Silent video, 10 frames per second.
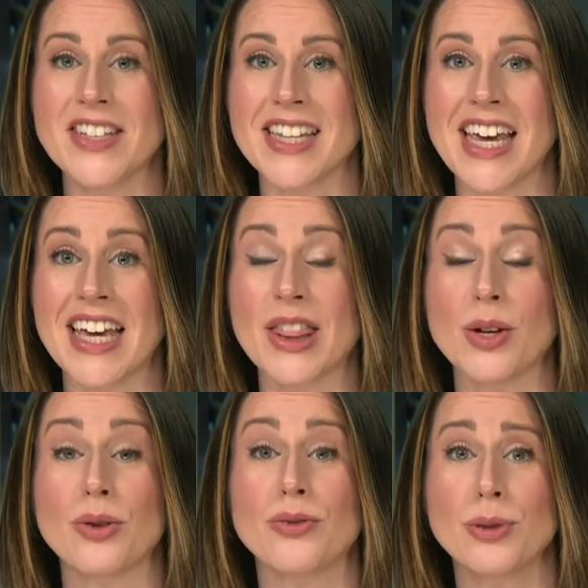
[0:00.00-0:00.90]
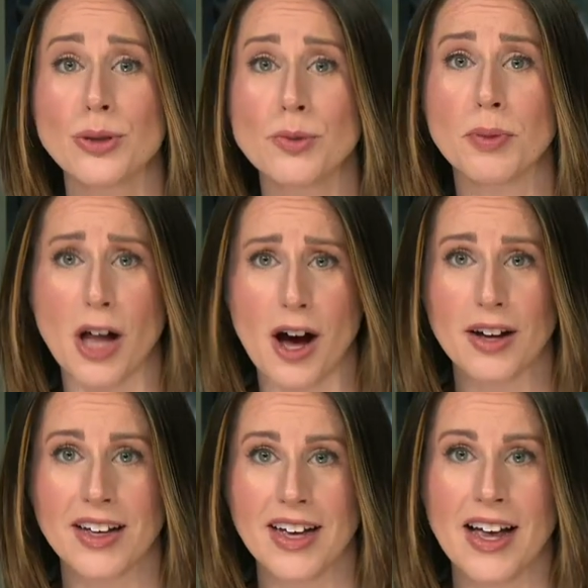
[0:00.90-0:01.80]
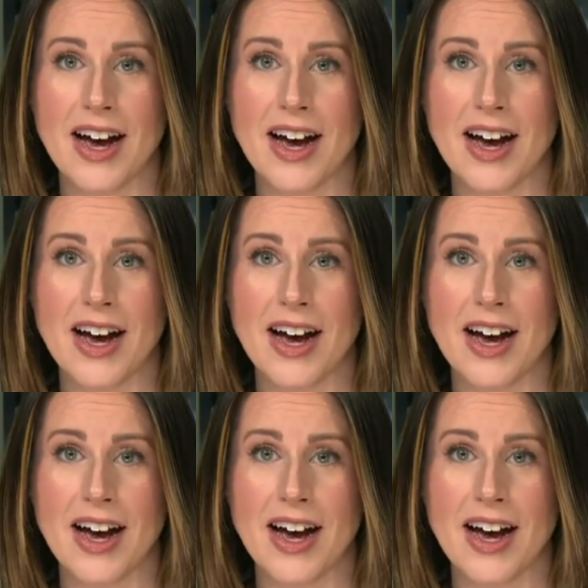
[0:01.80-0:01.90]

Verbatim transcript: visiting the cruise blog.